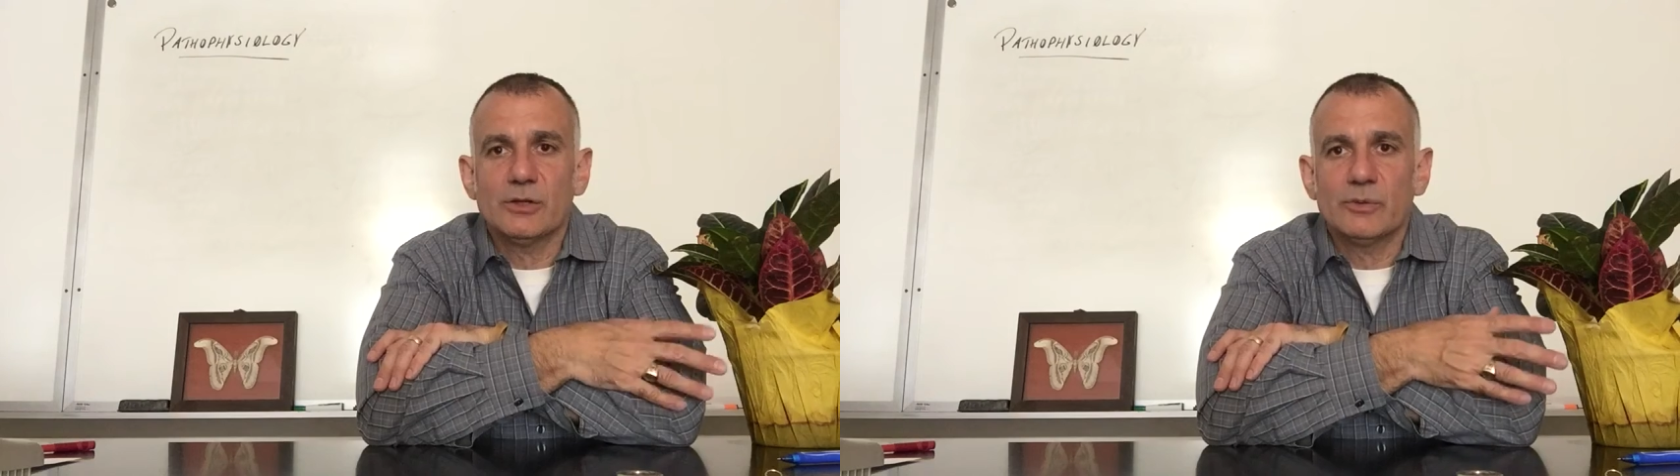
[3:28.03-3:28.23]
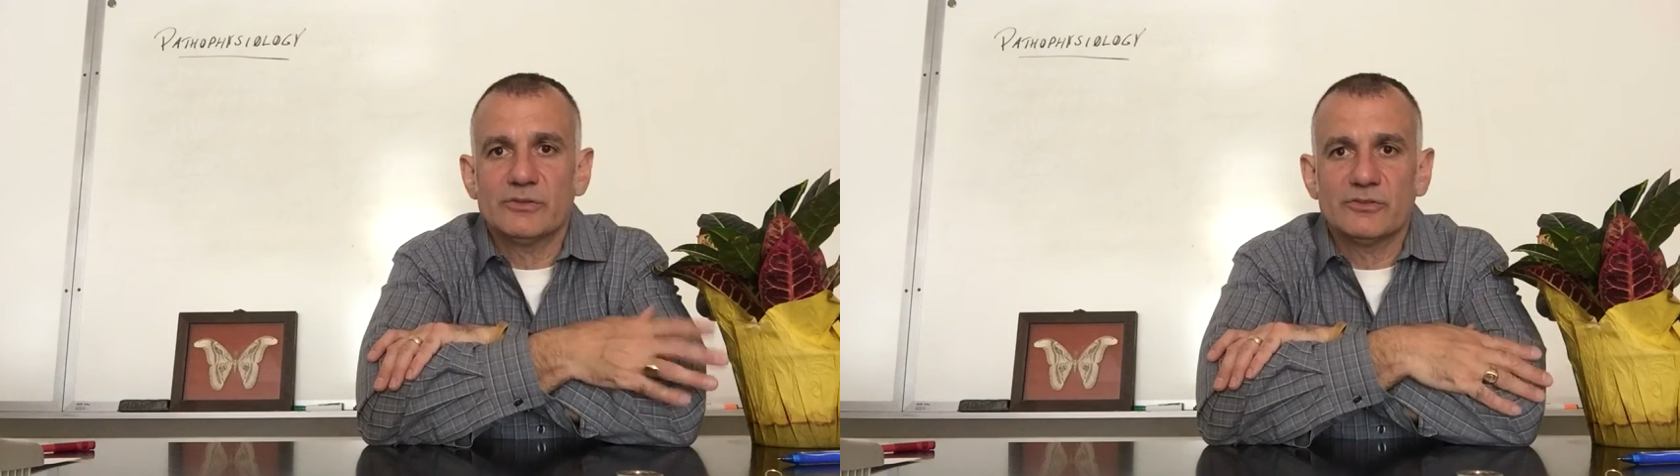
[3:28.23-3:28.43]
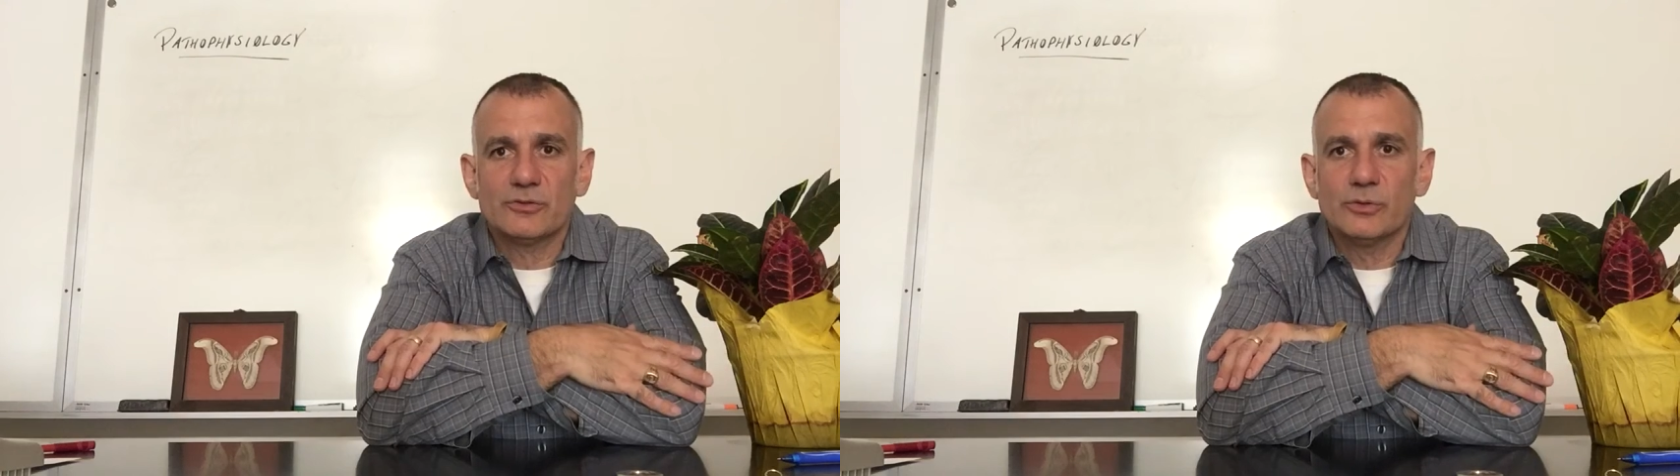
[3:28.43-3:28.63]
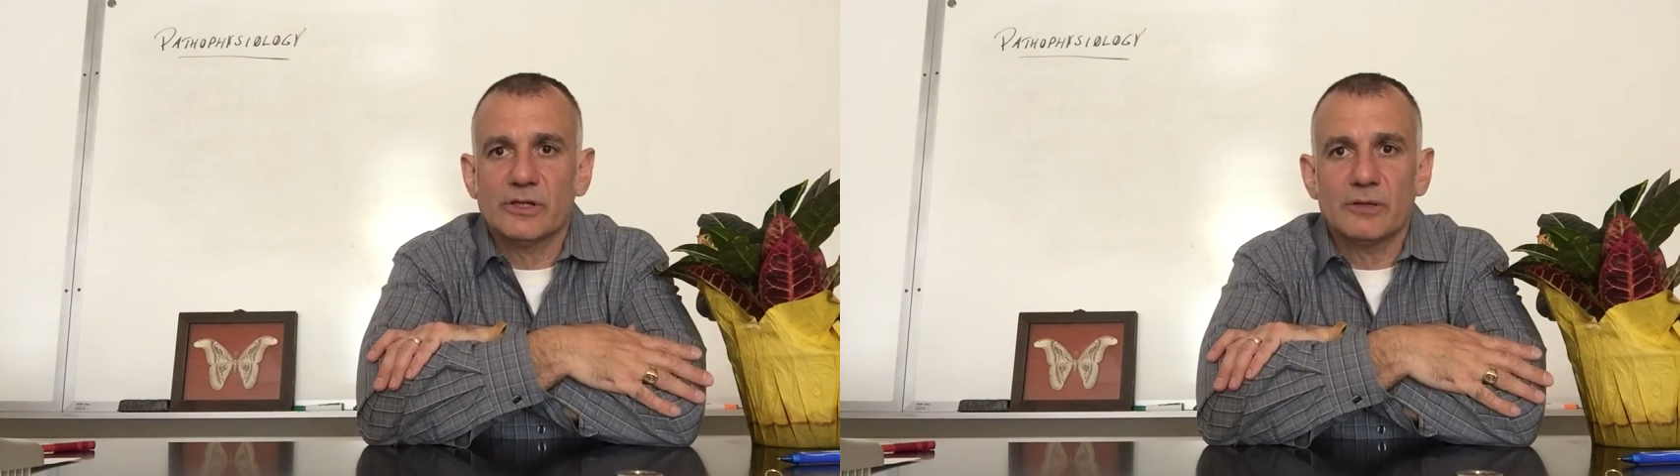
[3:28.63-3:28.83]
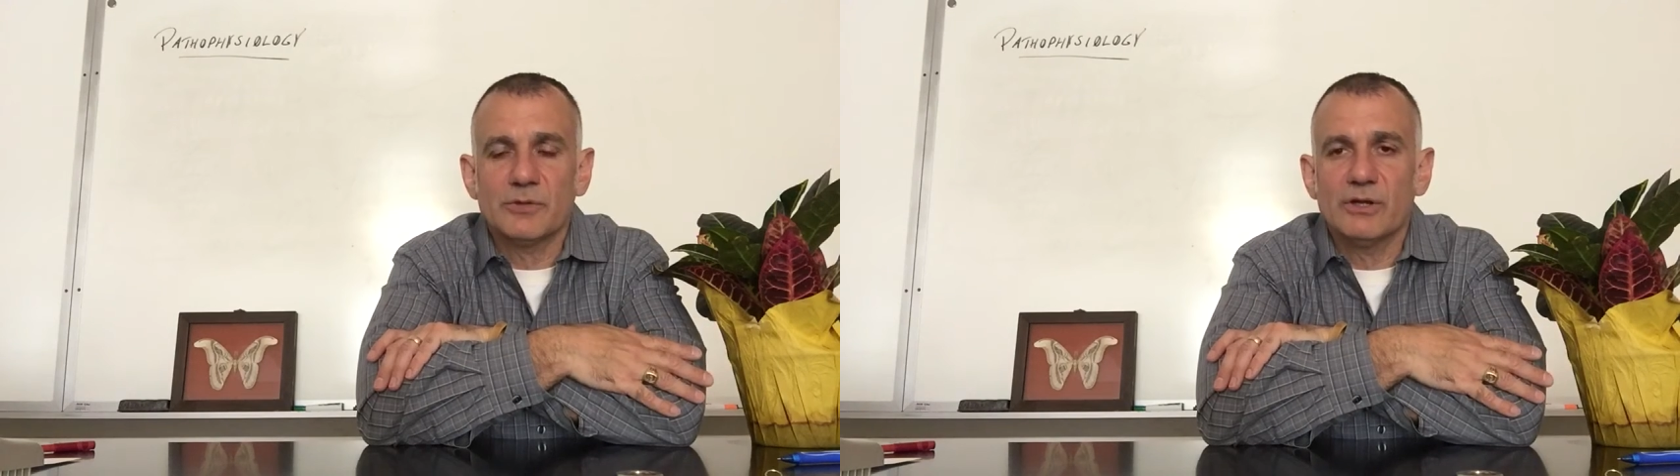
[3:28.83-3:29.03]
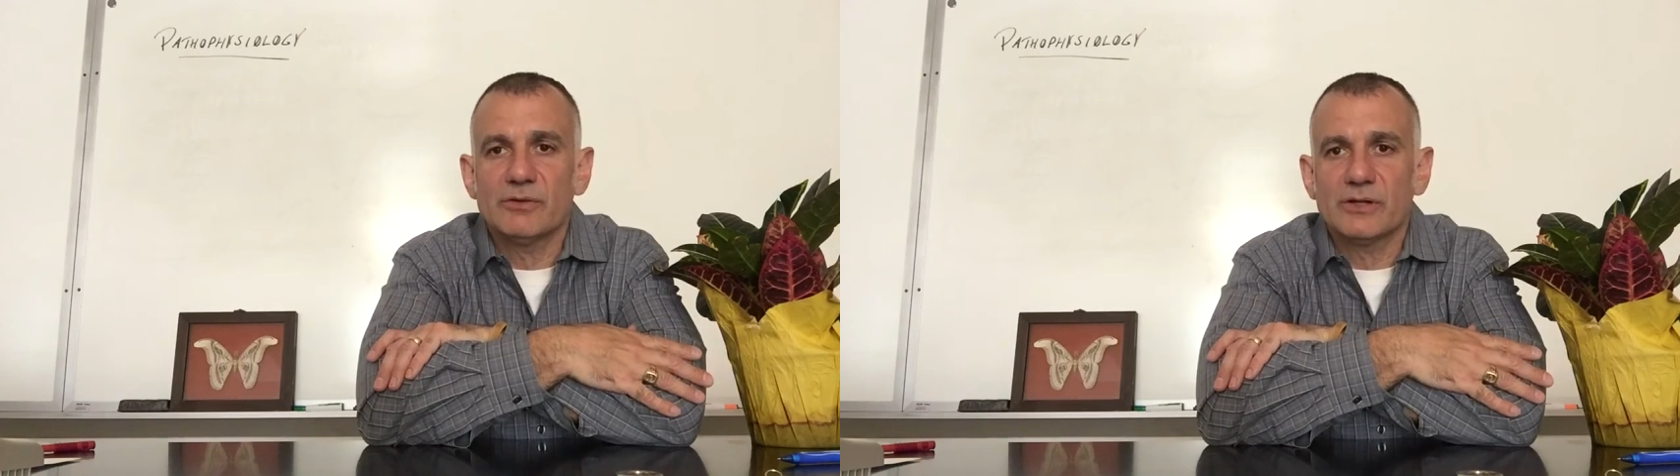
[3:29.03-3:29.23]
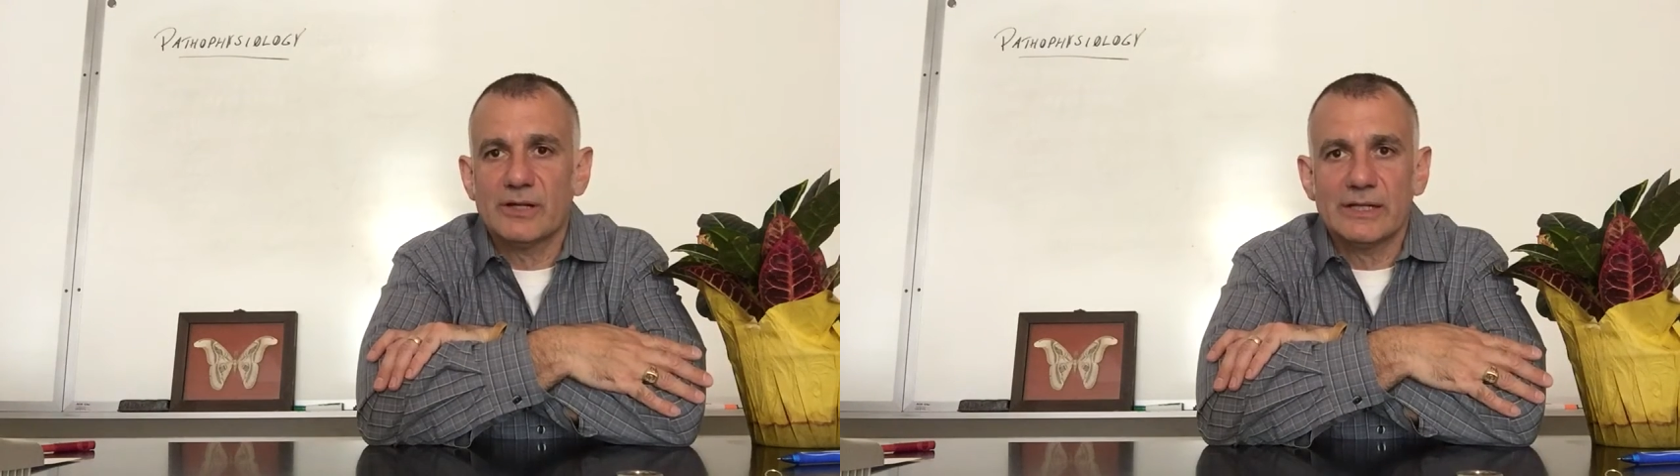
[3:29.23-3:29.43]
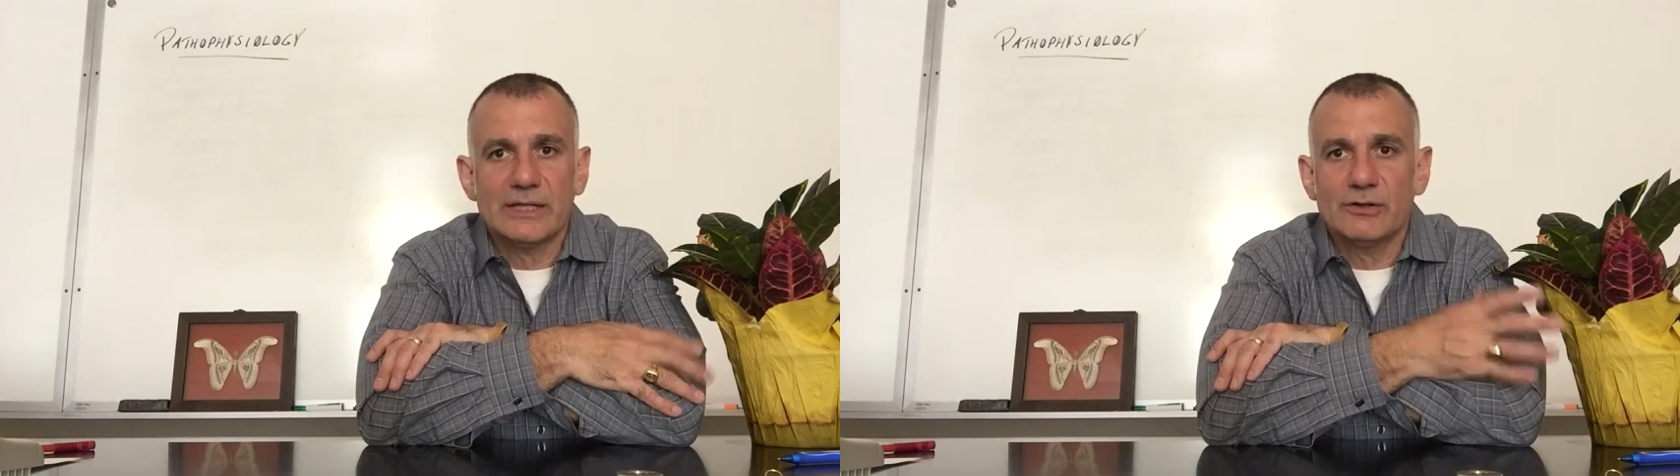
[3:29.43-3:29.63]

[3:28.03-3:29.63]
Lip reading: when's the school year going to be over?